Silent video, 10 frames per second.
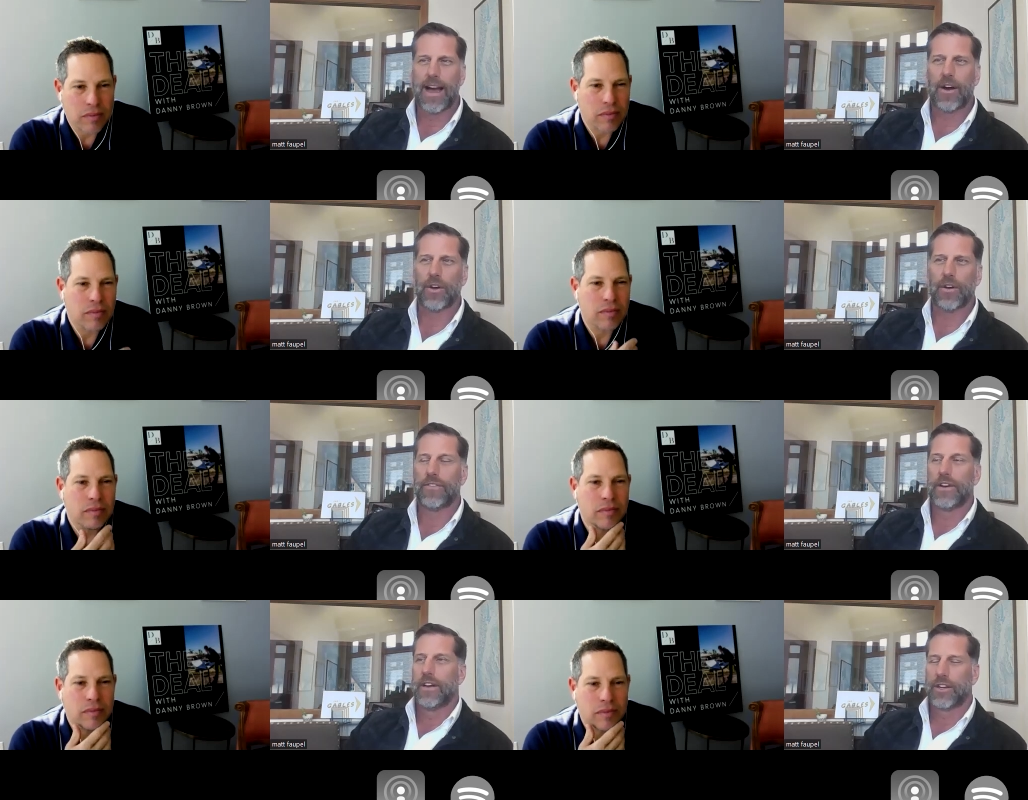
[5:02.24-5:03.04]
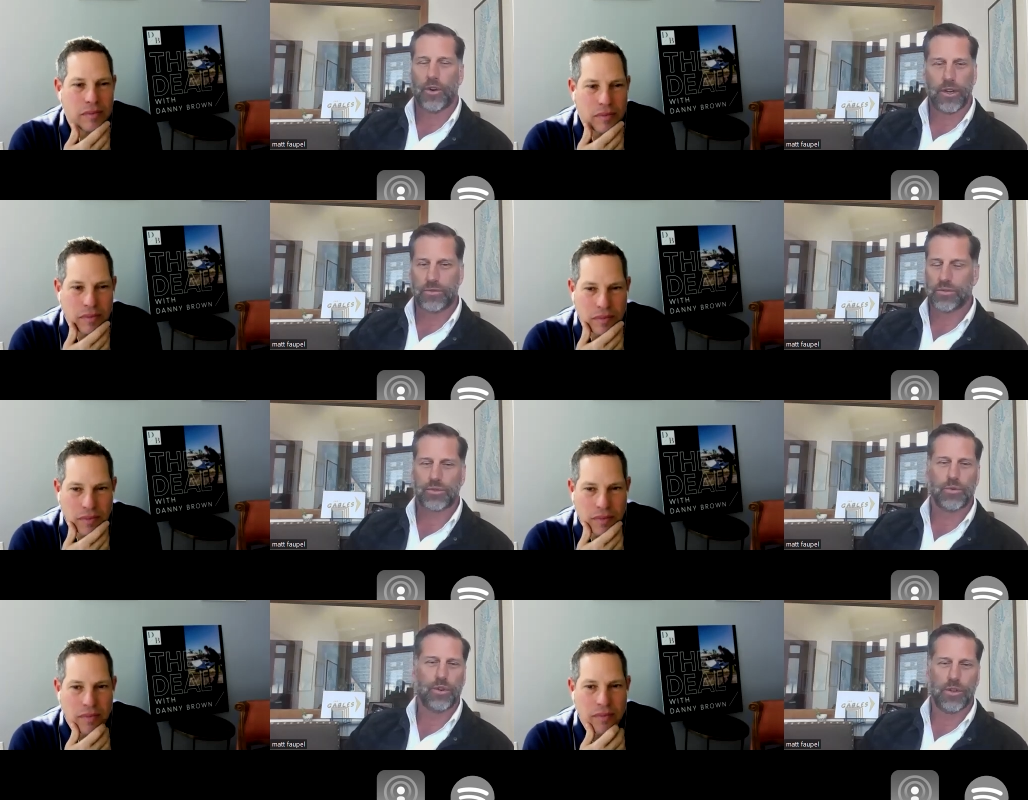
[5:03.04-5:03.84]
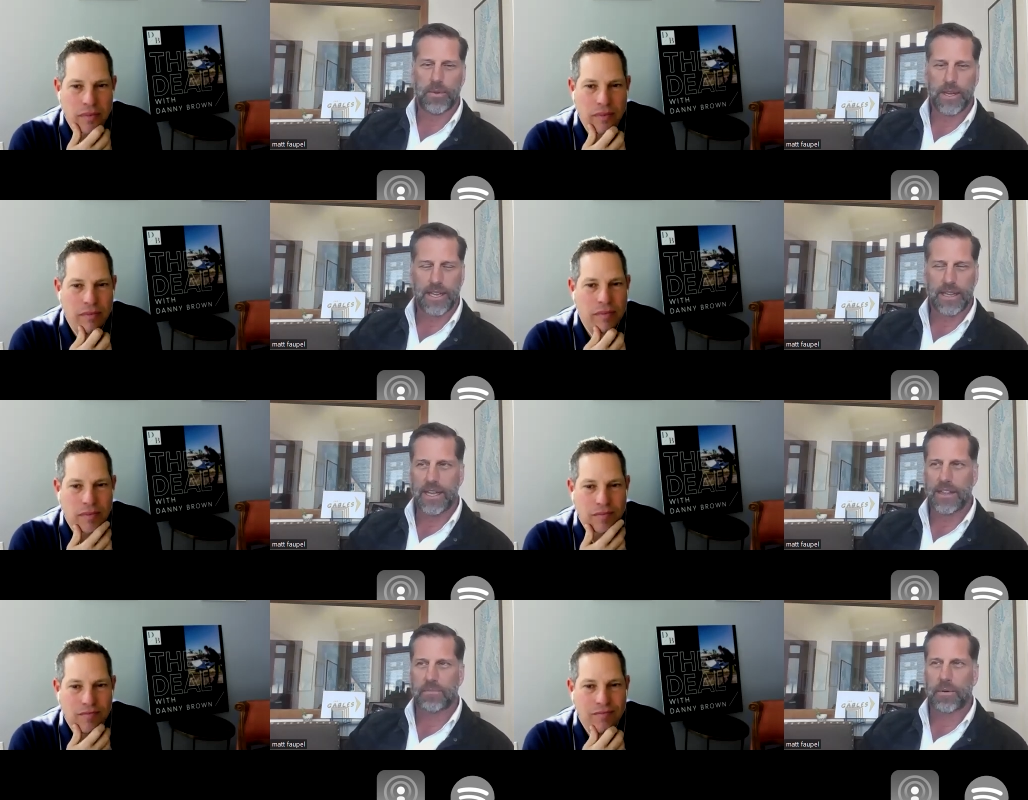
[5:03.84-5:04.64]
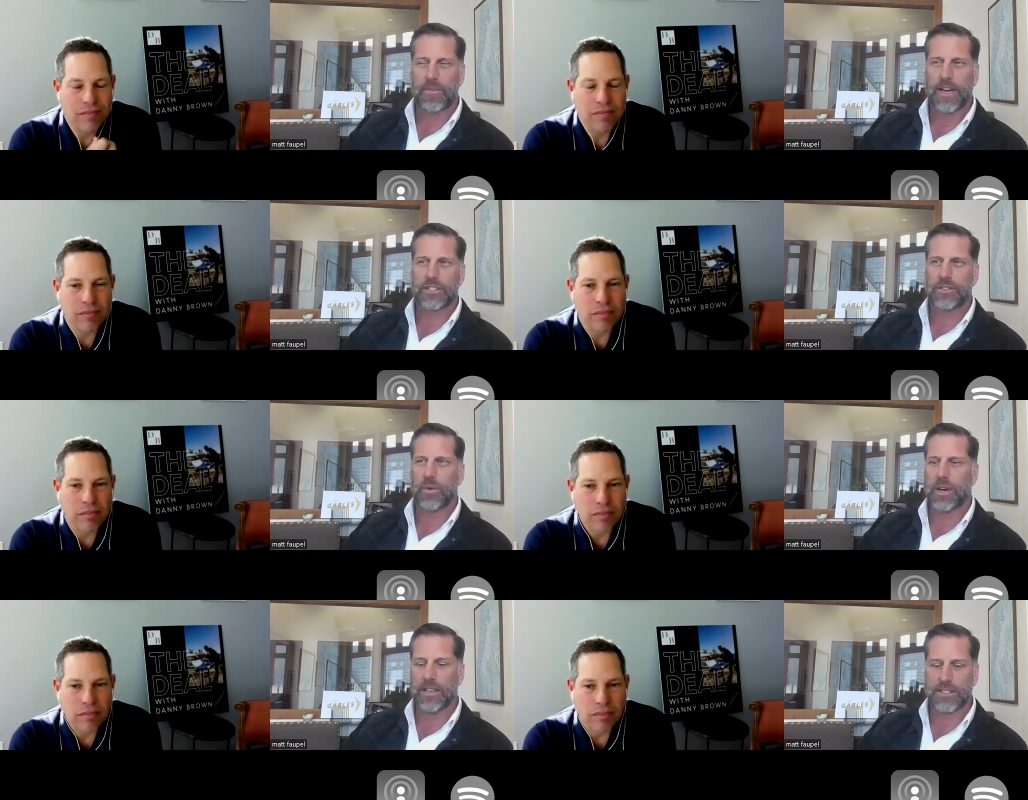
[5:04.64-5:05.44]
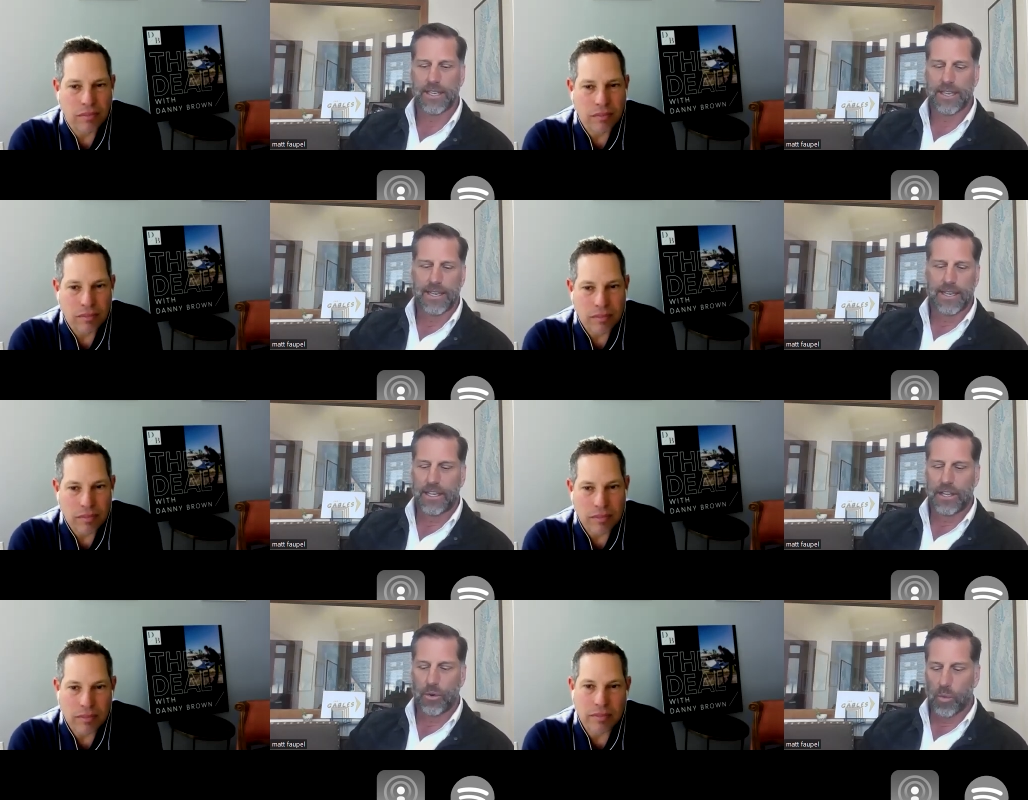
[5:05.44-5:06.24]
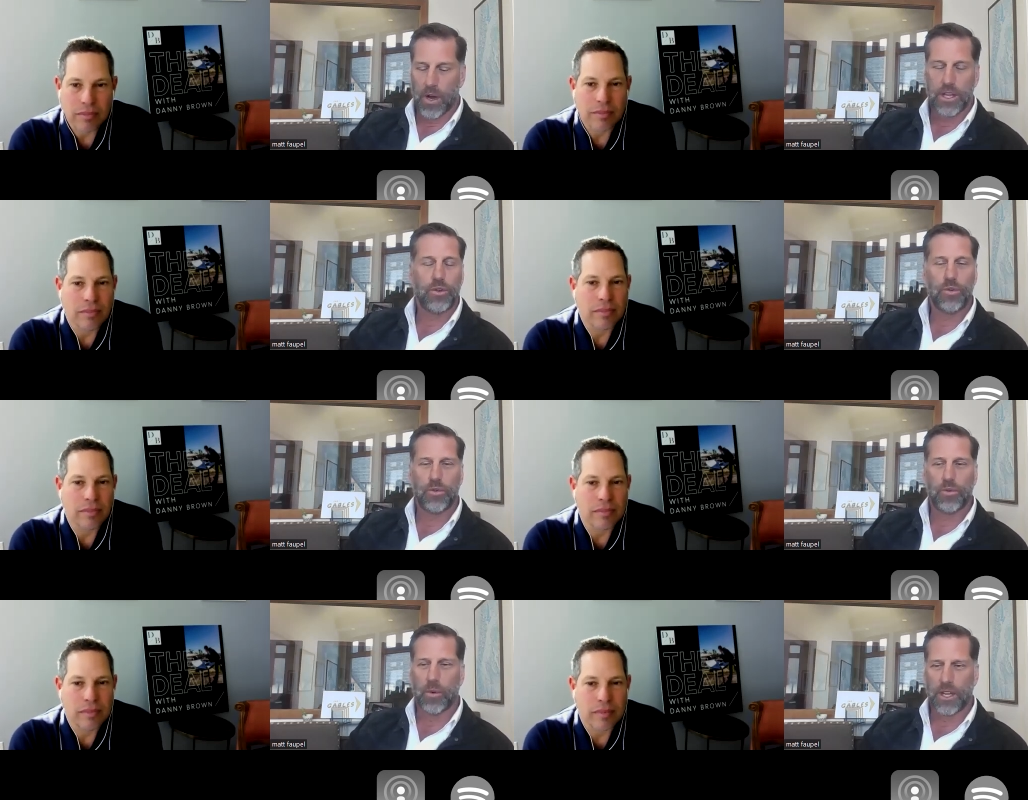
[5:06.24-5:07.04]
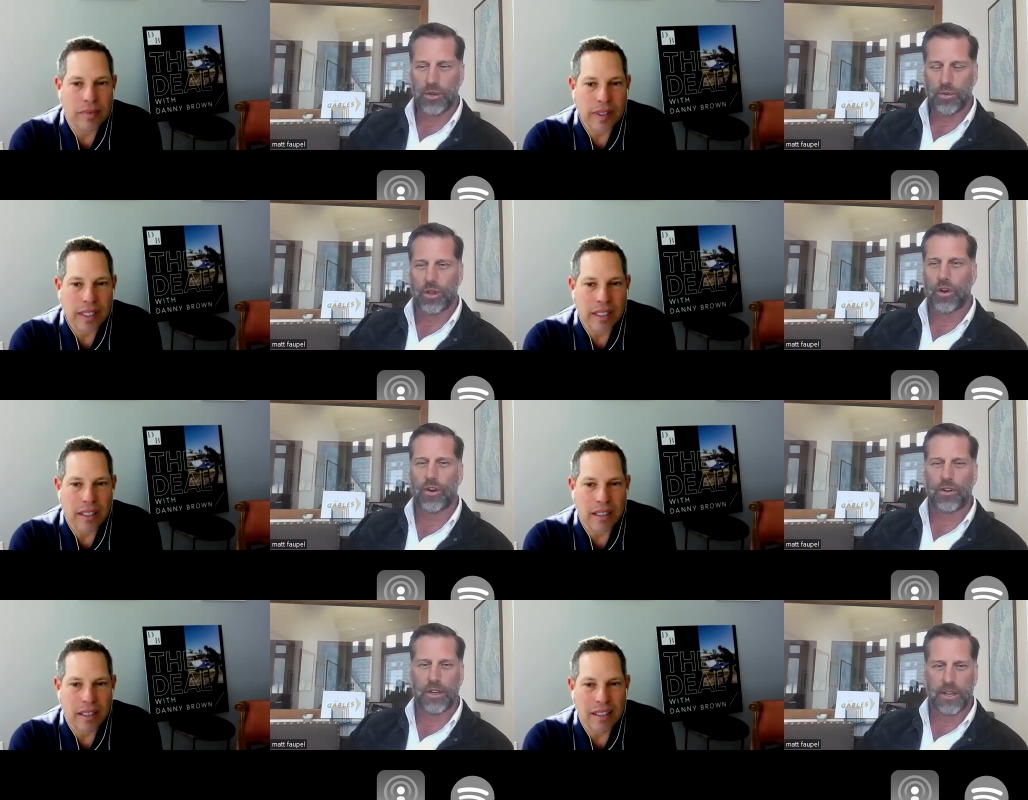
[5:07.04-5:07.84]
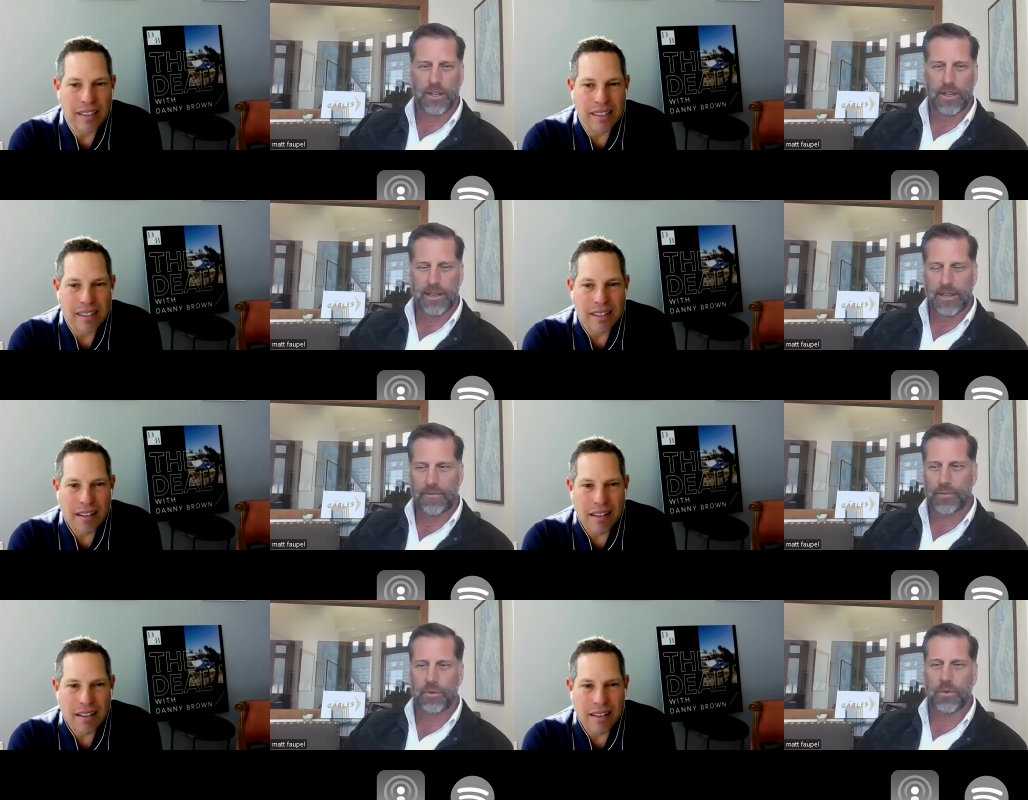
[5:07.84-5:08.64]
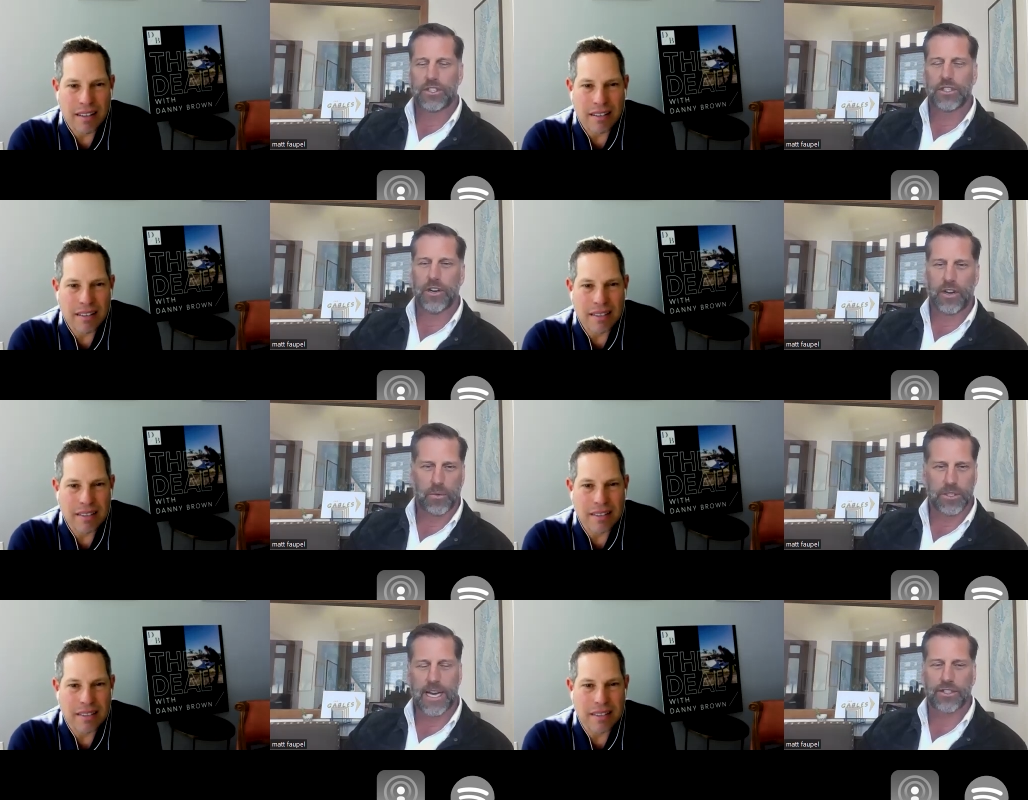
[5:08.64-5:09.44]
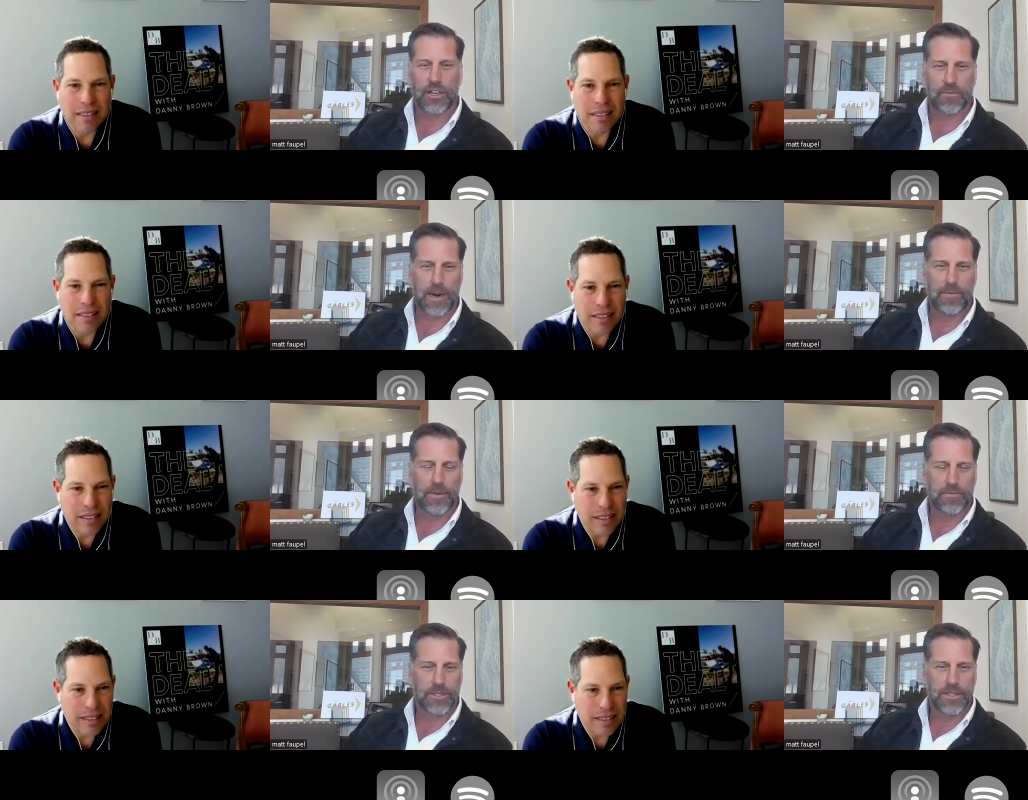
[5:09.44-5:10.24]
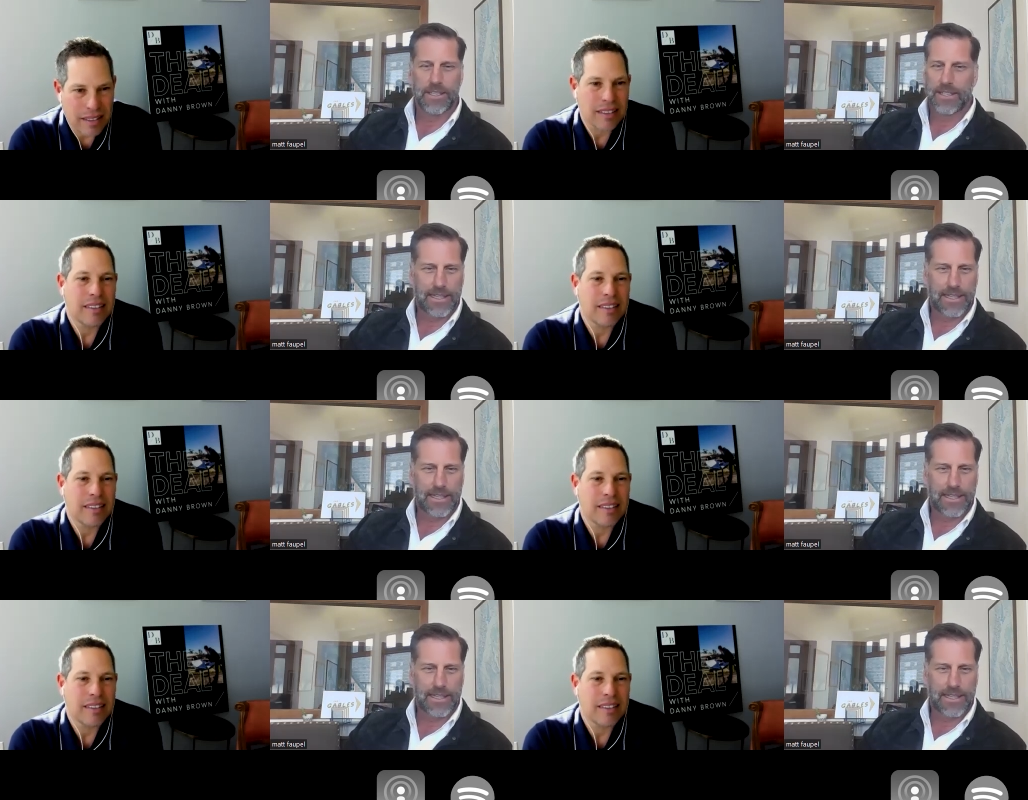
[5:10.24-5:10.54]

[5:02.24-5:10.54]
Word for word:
Speaker 1: out of going through school and being in, in the profession was, you know, what you what you learned through engineering was how to solve problems.